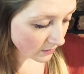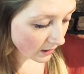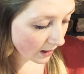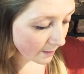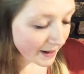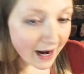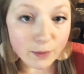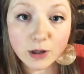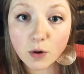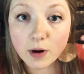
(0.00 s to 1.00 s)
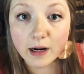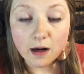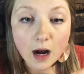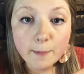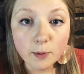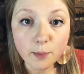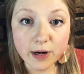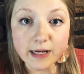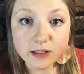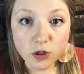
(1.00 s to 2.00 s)
And I would go on a couple
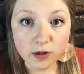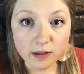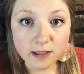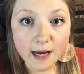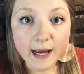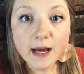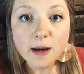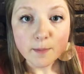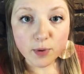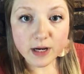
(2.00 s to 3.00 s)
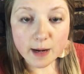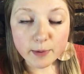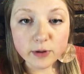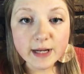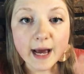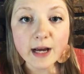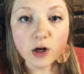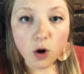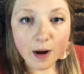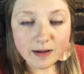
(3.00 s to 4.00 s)
breaks during the day. Break up your day,
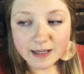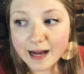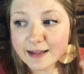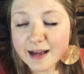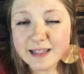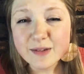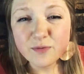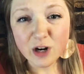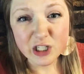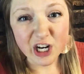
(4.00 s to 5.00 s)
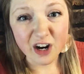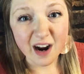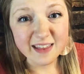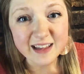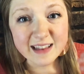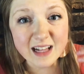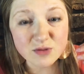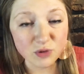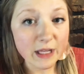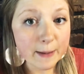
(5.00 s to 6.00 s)
go outside, get some fresh air. I think that's
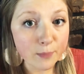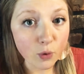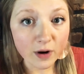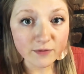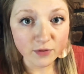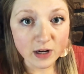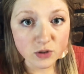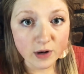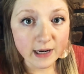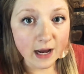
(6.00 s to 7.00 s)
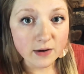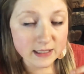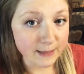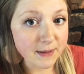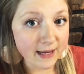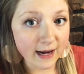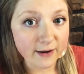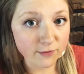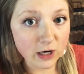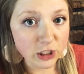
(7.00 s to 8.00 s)
really important for us right now, is to be
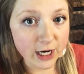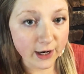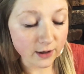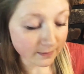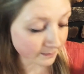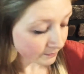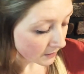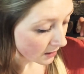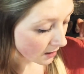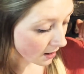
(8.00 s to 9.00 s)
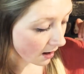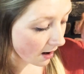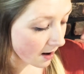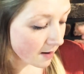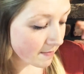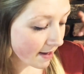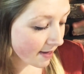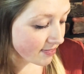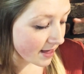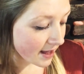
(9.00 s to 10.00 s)
getting fresh air. And
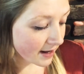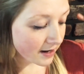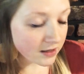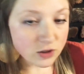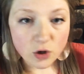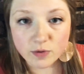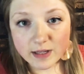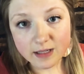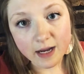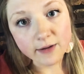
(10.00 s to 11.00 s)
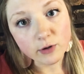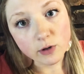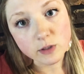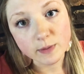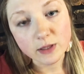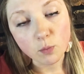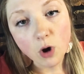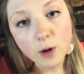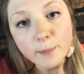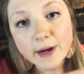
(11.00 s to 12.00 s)
then, so this kind of goes with the
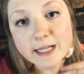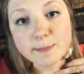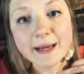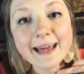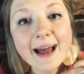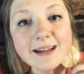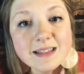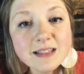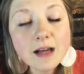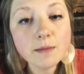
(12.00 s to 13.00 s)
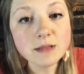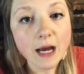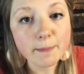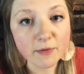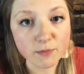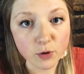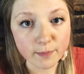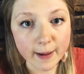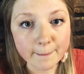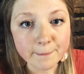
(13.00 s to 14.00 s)
walk breaks, but get in some type of movement.